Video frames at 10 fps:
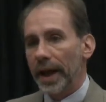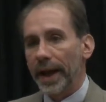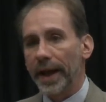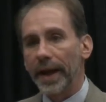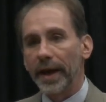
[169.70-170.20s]

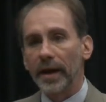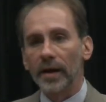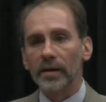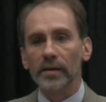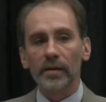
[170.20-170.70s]

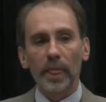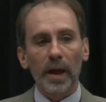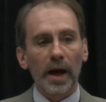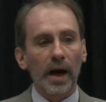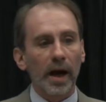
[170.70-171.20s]
and
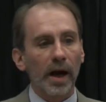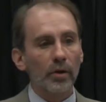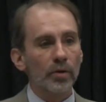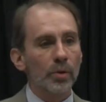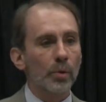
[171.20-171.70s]
how
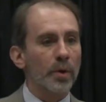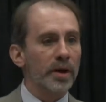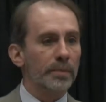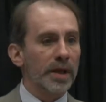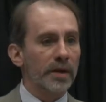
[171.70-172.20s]
cool would
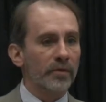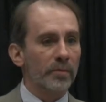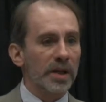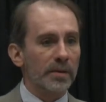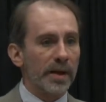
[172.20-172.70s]
it be for
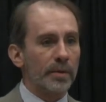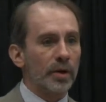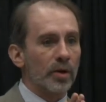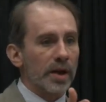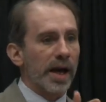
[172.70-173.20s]
me to be able to
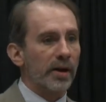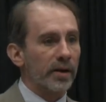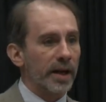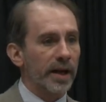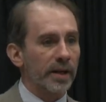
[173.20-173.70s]
look
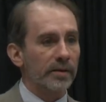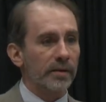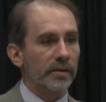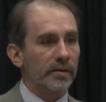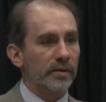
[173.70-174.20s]
out and
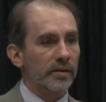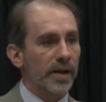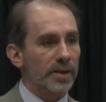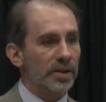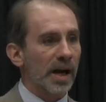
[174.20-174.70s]

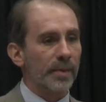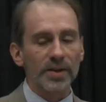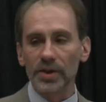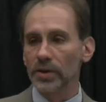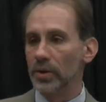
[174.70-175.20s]
next time I
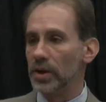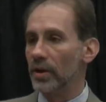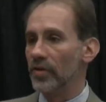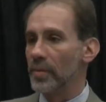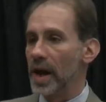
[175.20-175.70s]
see you a
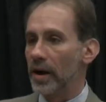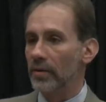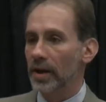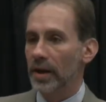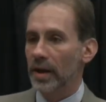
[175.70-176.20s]
year from
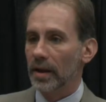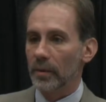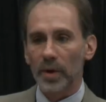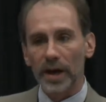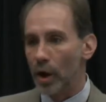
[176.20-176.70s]
now,
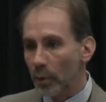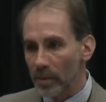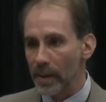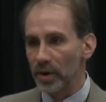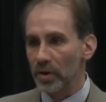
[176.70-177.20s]
when I don't
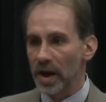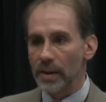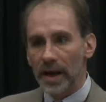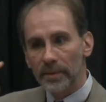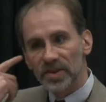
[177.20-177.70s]
remember your
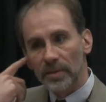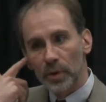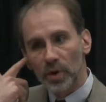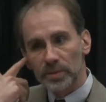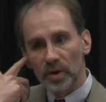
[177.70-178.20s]
name, have
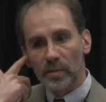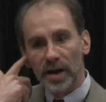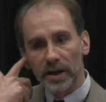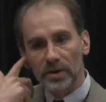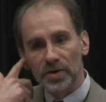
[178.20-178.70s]
something whisper in my
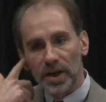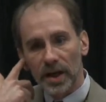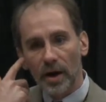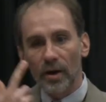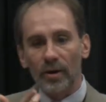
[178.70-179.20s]
ear and
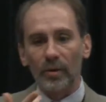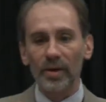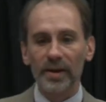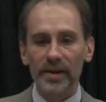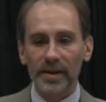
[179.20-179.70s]
say, oh,
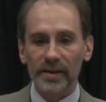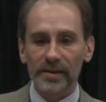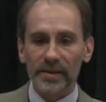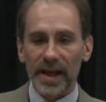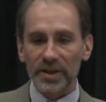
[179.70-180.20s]

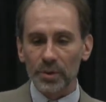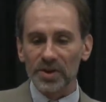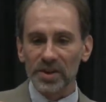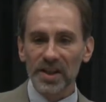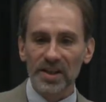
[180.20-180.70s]
that's
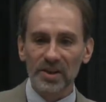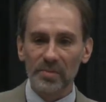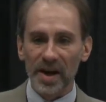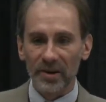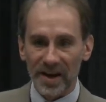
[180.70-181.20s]
Christine. You
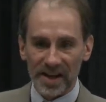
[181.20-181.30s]
met her